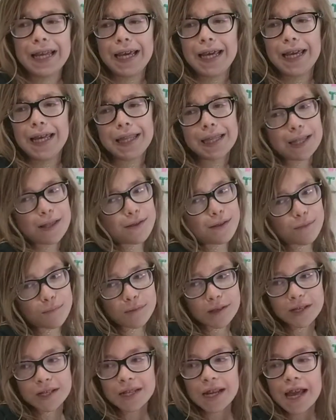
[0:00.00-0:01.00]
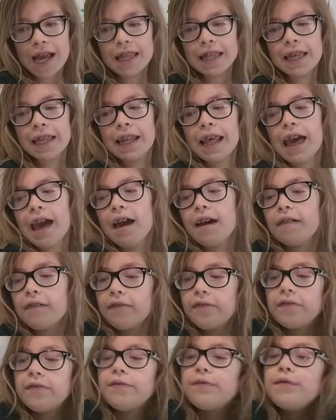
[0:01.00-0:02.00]
like there's so much. Then I
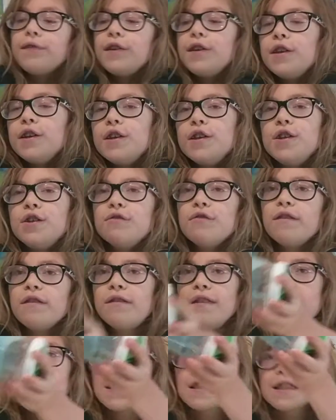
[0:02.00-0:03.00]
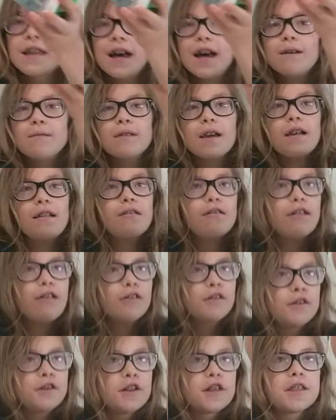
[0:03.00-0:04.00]
have 2 of these slimes, I don't
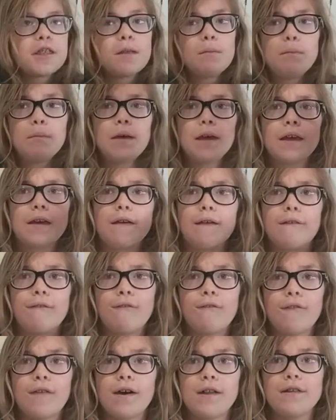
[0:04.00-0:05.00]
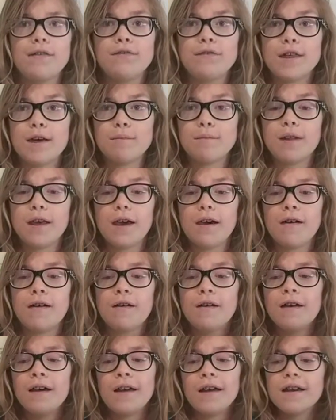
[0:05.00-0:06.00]
know, just to make a fun
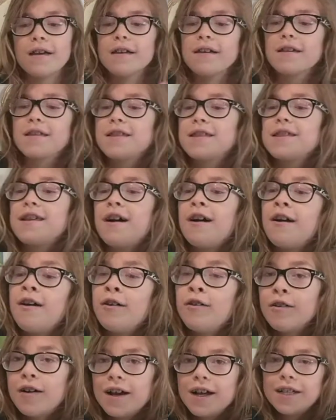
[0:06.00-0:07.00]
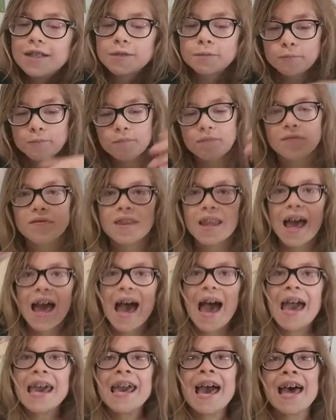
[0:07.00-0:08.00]
thumbnail. So
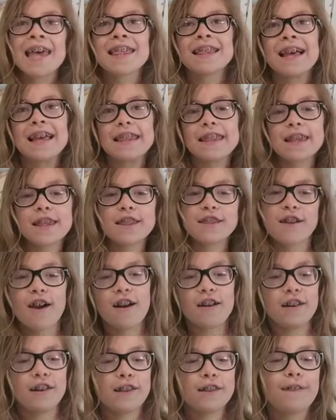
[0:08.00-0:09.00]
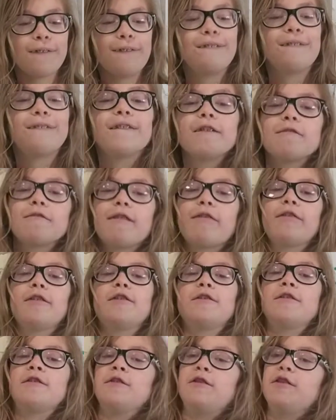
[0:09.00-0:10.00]
yeah, so let's get started. So first we have
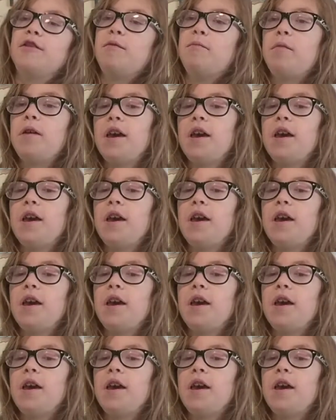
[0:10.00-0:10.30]
to turn to the